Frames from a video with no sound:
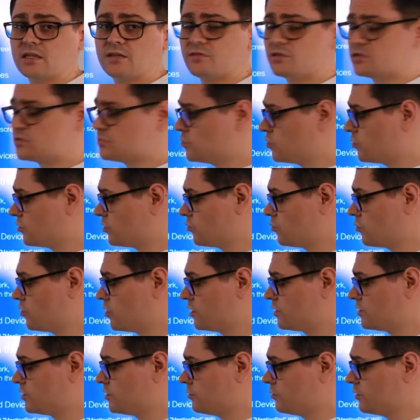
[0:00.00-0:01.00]
If there's more than
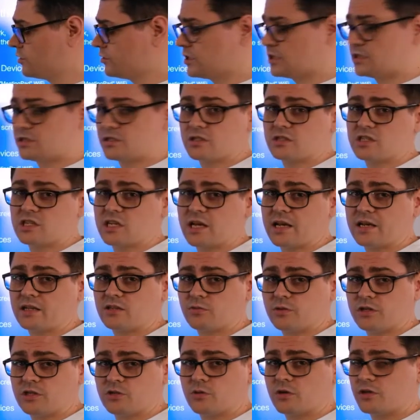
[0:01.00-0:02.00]
one, you will need to
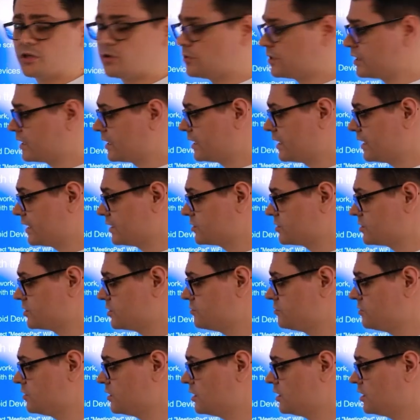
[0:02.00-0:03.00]
select which one you want to connect to.